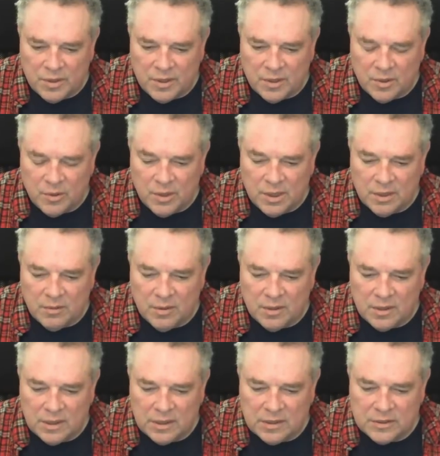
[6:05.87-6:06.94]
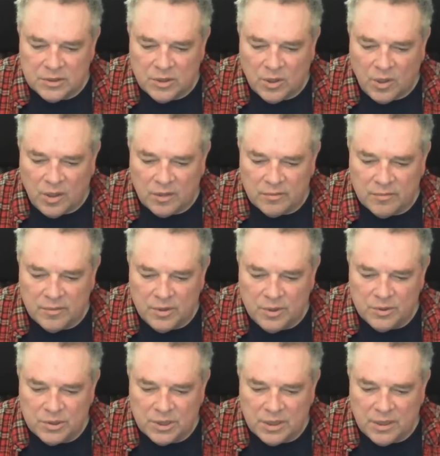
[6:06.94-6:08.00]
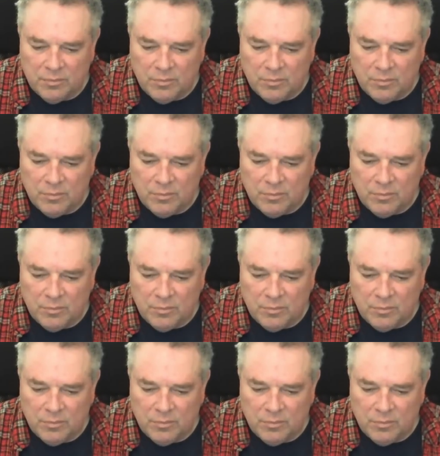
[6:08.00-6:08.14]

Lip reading: You know, you can it's called using